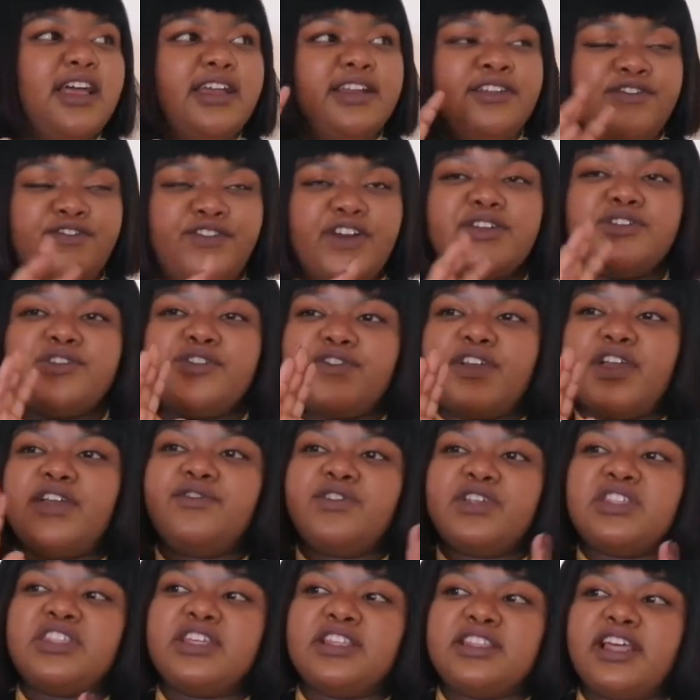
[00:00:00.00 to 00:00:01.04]
in front of
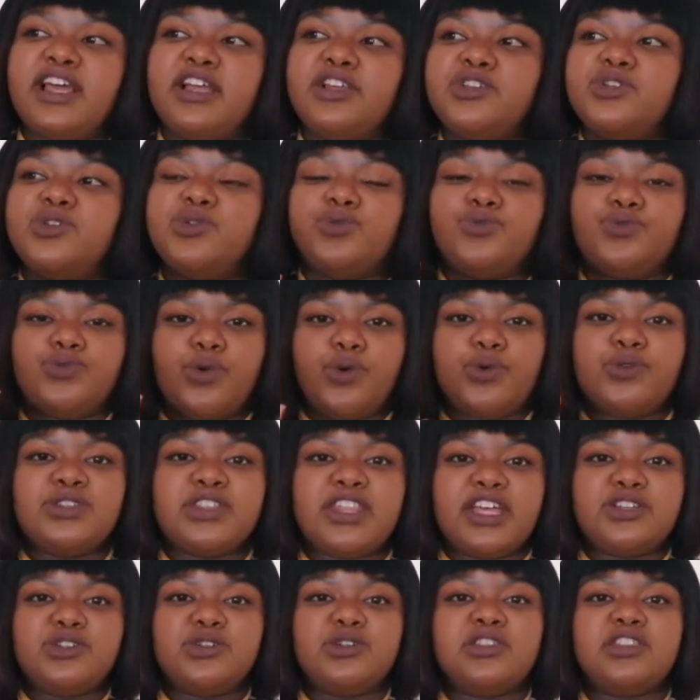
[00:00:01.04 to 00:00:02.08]
everything that you wrote
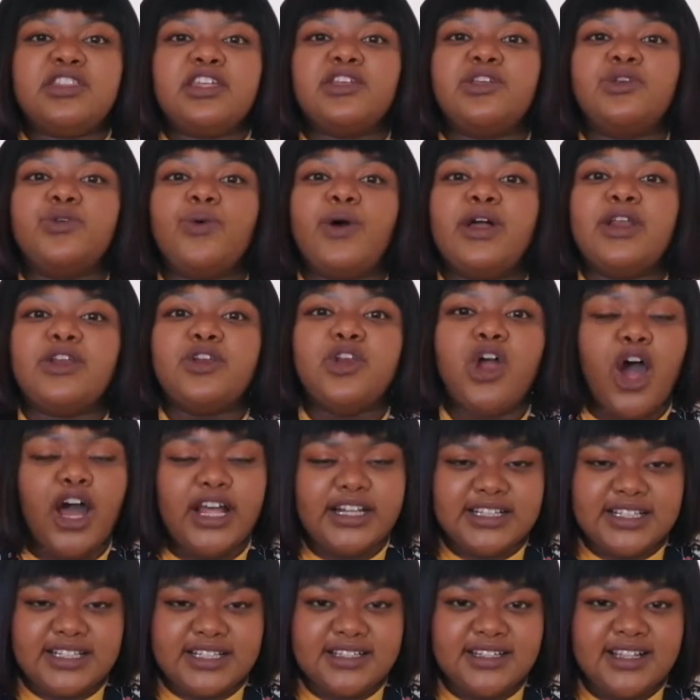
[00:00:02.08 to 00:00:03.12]
that you think you are
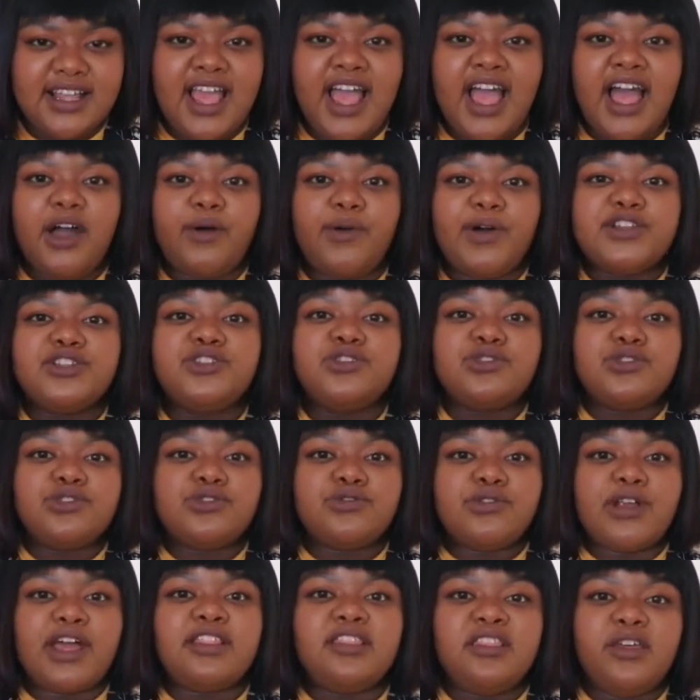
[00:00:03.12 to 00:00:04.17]
not, I want you
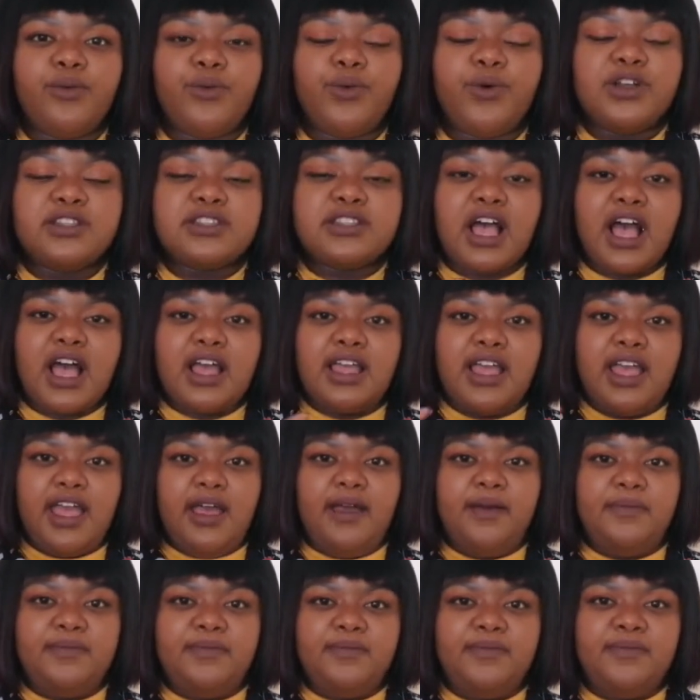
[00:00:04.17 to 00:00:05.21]
to write the words I
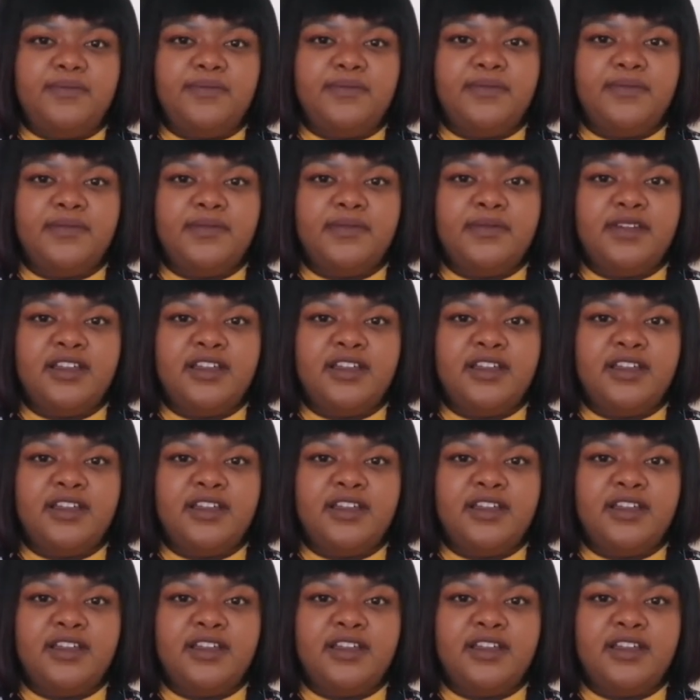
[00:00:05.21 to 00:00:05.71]
am.